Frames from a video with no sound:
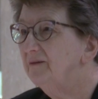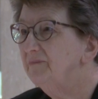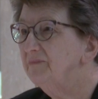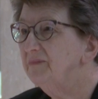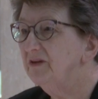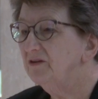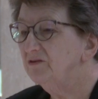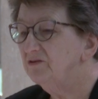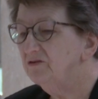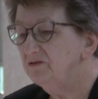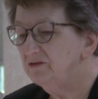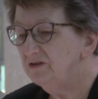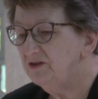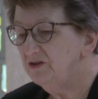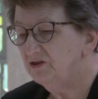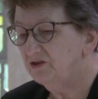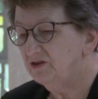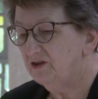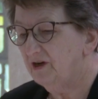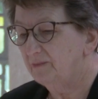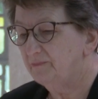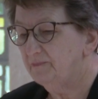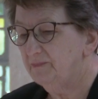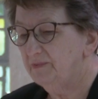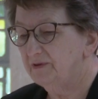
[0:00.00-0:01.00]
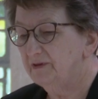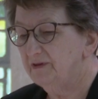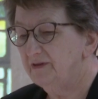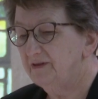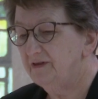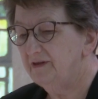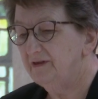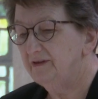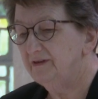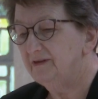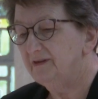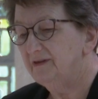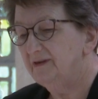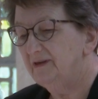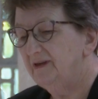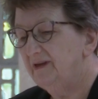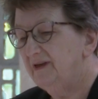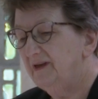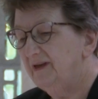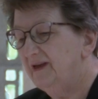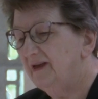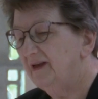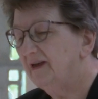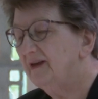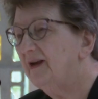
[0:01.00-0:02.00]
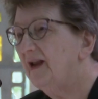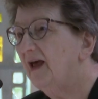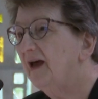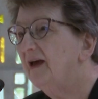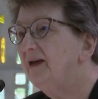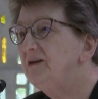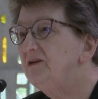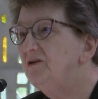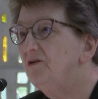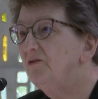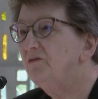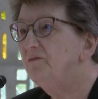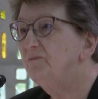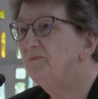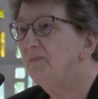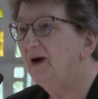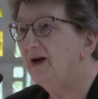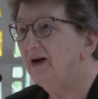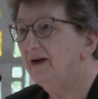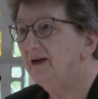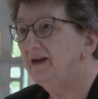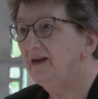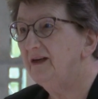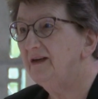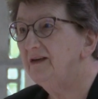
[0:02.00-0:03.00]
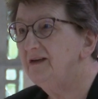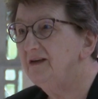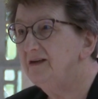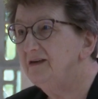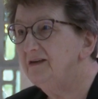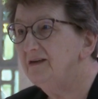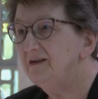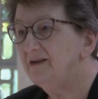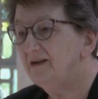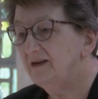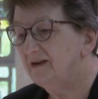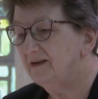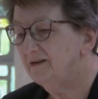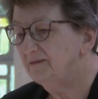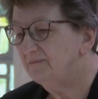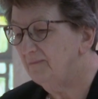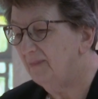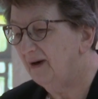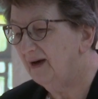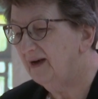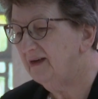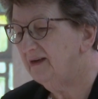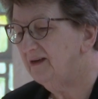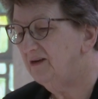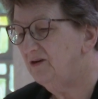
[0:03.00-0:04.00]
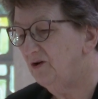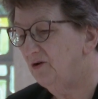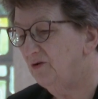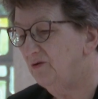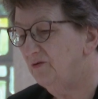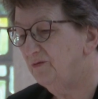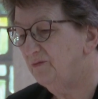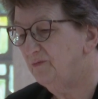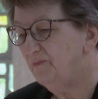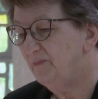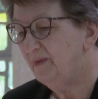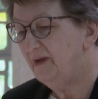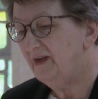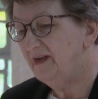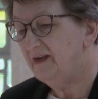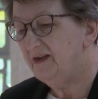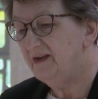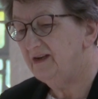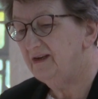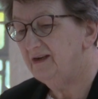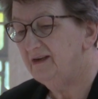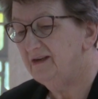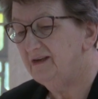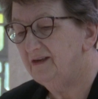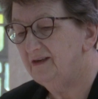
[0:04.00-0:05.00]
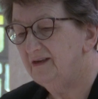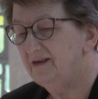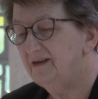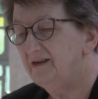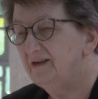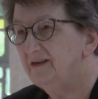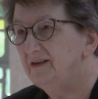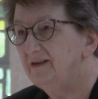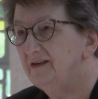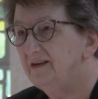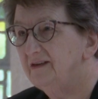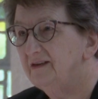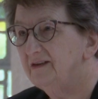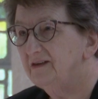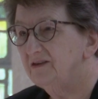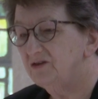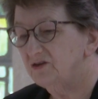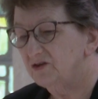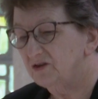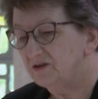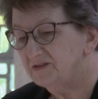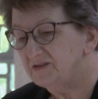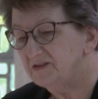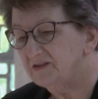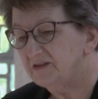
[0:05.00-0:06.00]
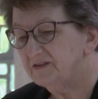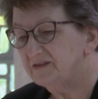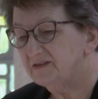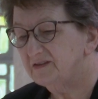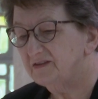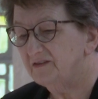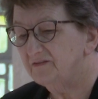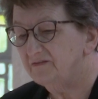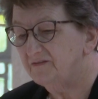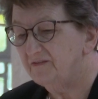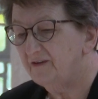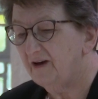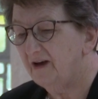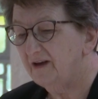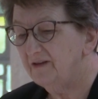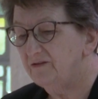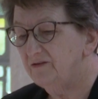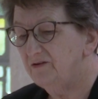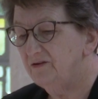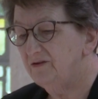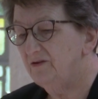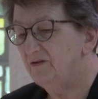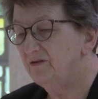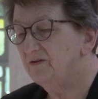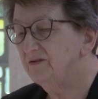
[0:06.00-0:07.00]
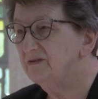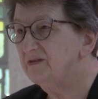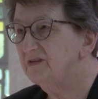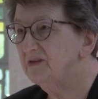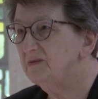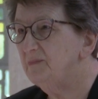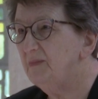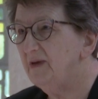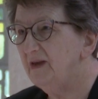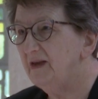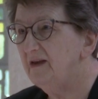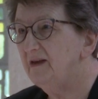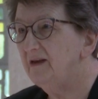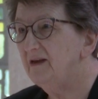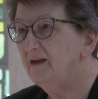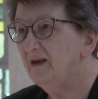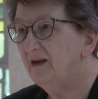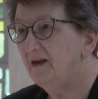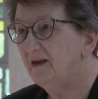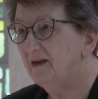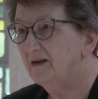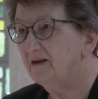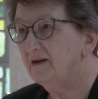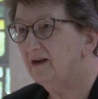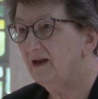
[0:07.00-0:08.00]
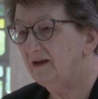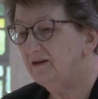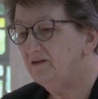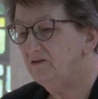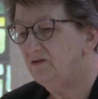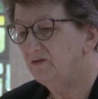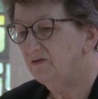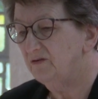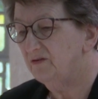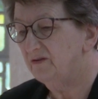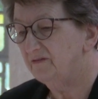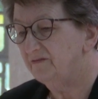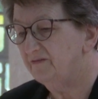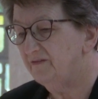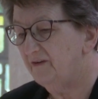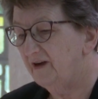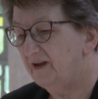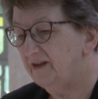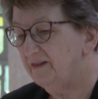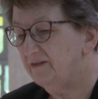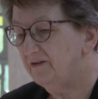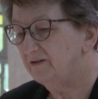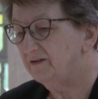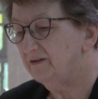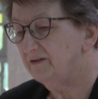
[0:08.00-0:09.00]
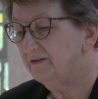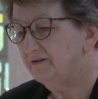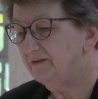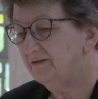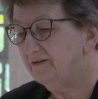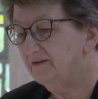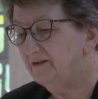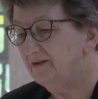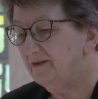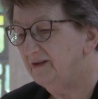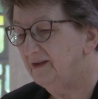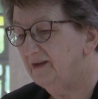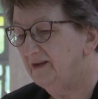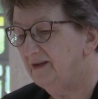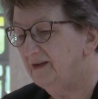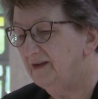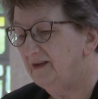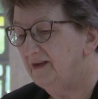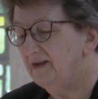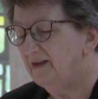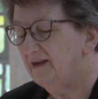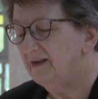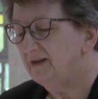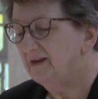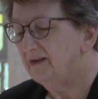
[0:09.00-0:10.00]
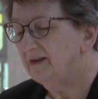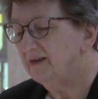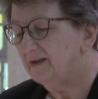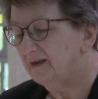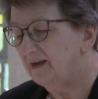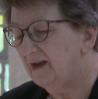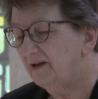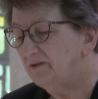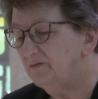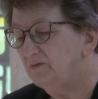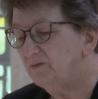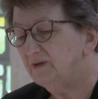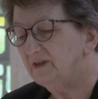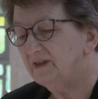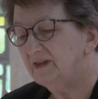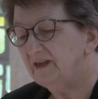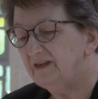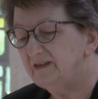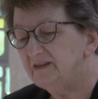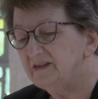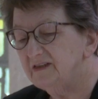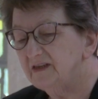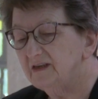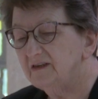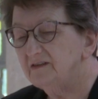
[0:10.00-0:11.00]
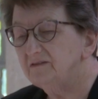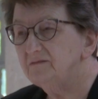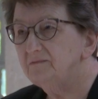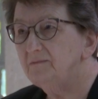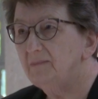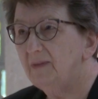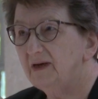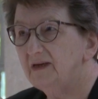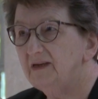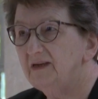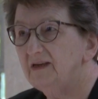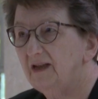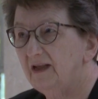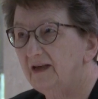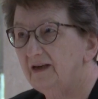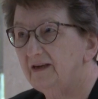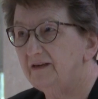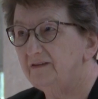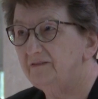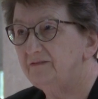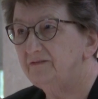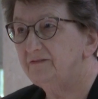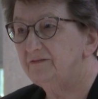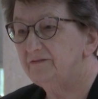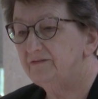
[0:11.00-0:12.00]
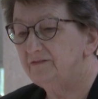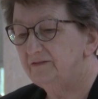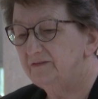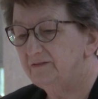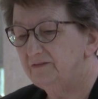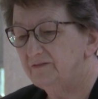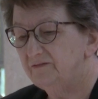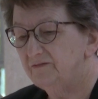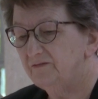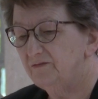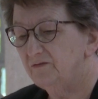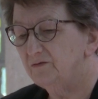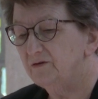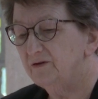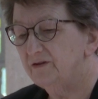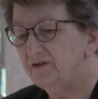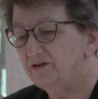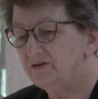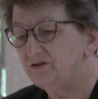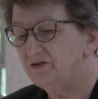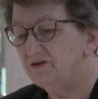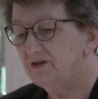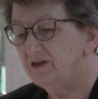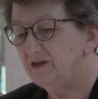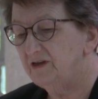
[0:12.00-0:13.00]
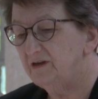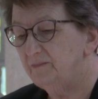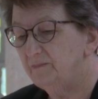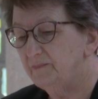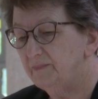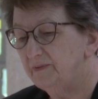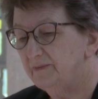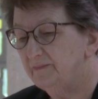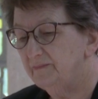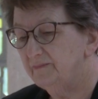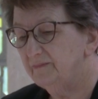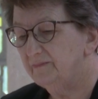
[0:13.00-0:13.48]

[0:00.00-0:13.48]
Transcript: am the good shepherd, and I know mine, and mine know me. Just as the Father knows me, and I know the Father, and I will lay down my life for the sheep.